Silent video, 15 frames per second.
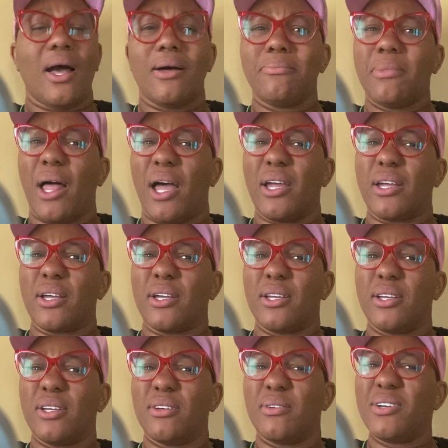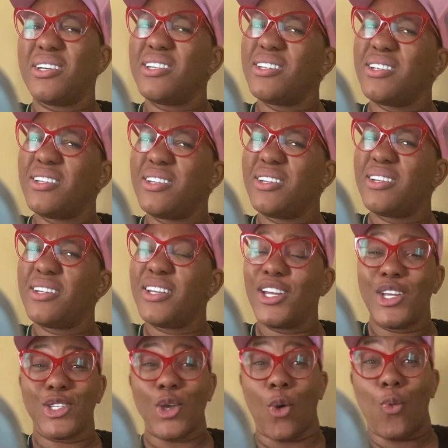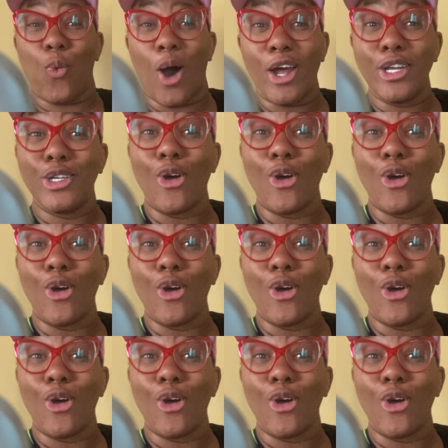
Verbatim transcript: I'm like, what? So one